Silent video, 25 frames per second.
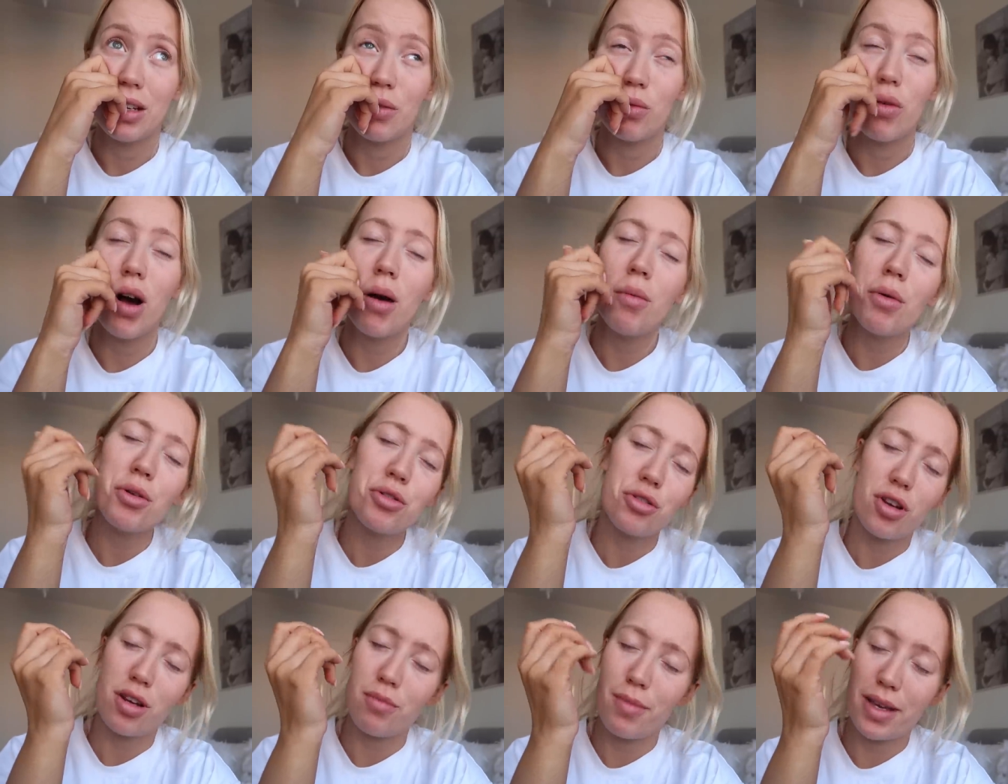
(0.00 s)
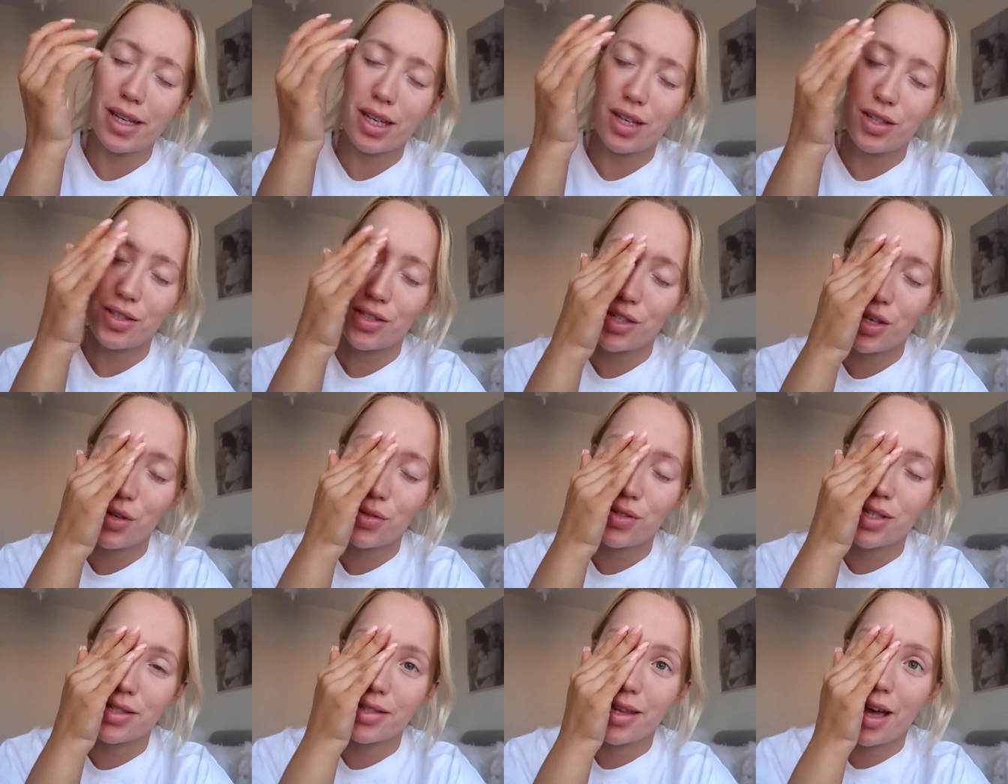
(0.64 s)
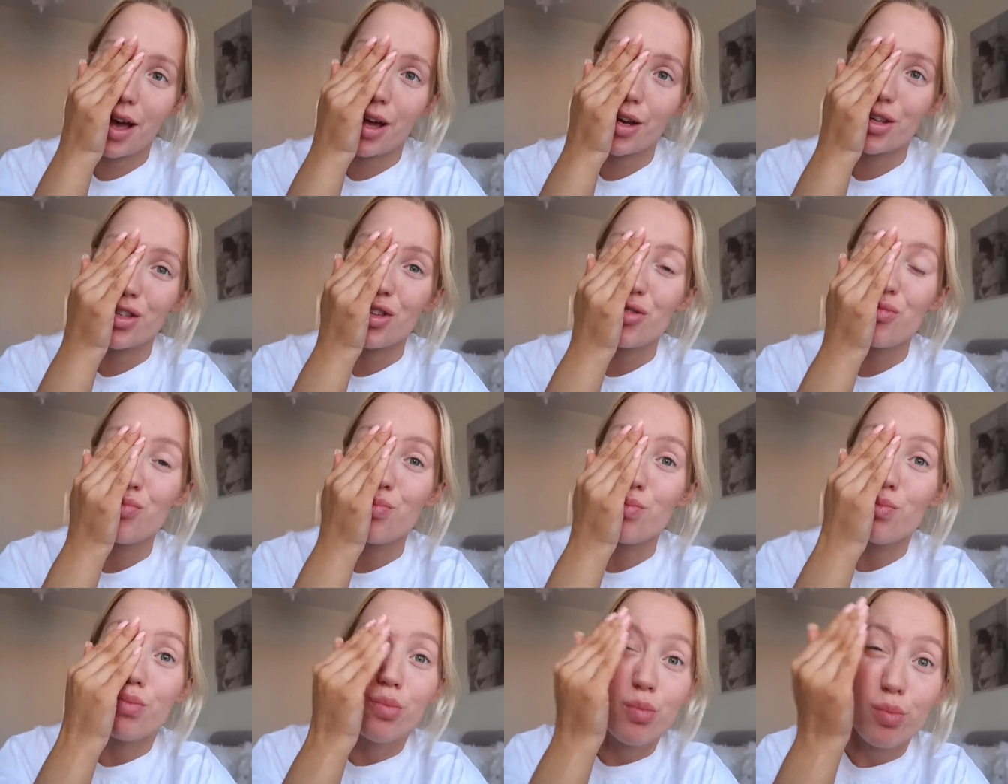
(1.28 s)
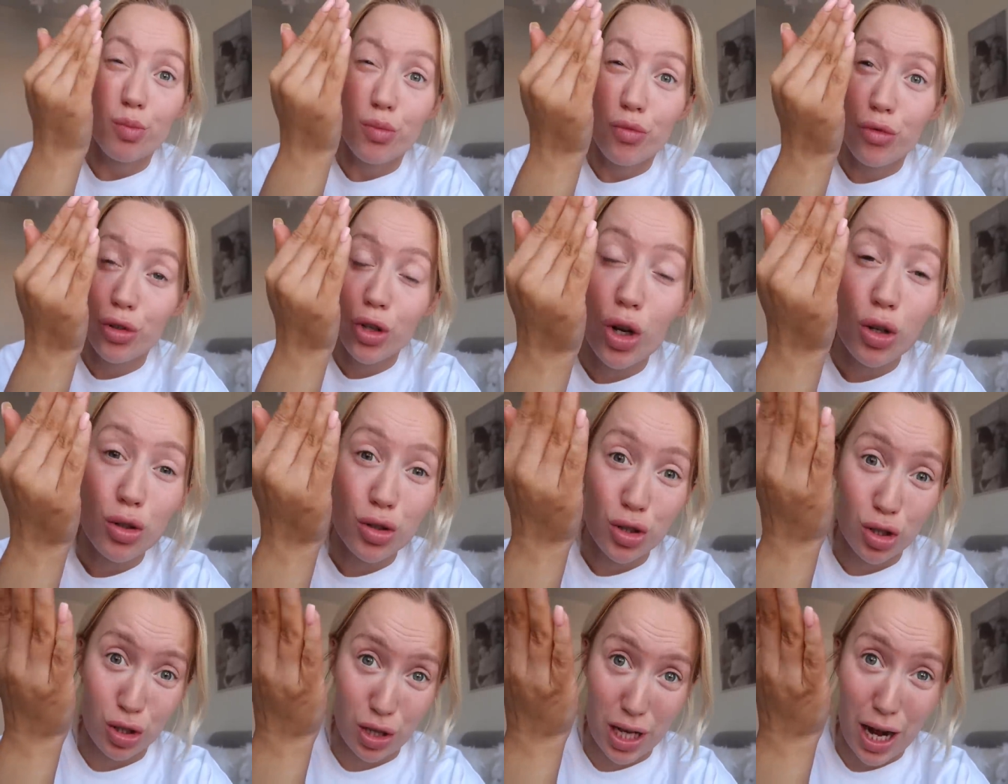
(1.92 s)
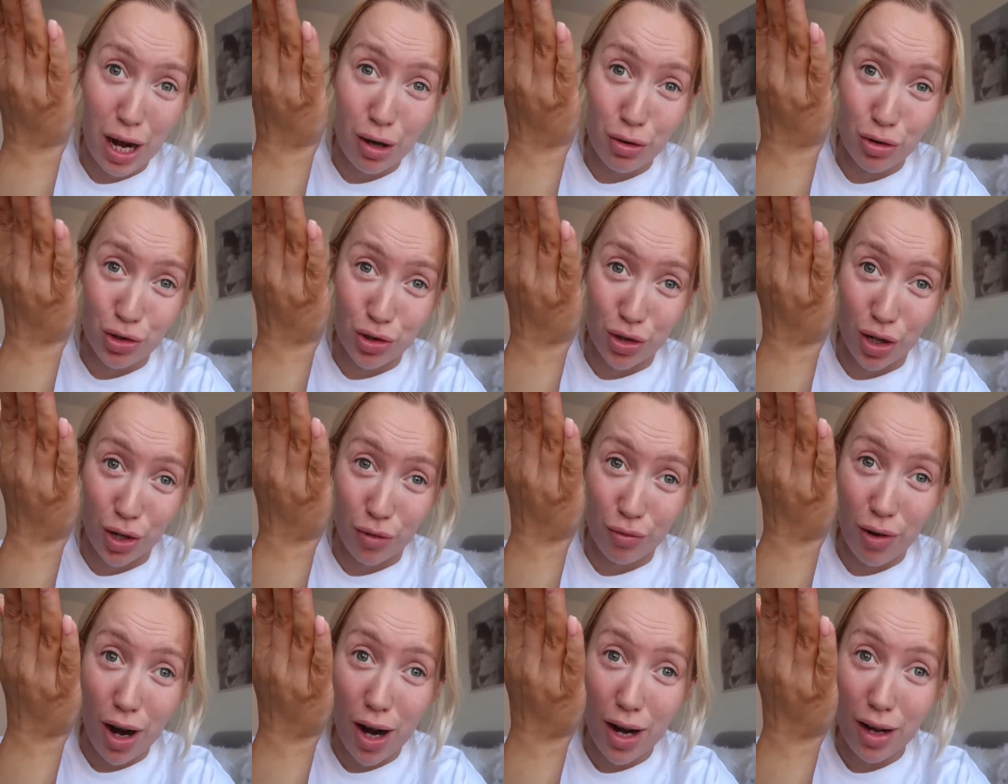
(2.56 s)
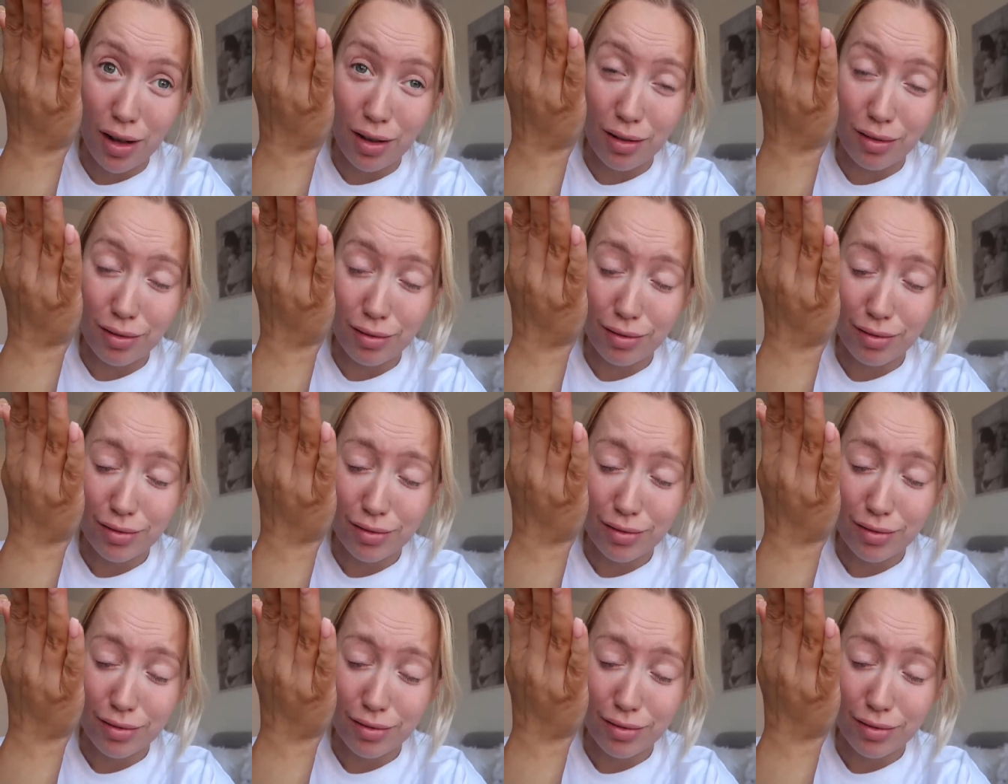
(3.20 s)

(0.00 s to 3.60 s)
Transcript: Why am I trying to make excuses, hon? You forgot to do the outro, right?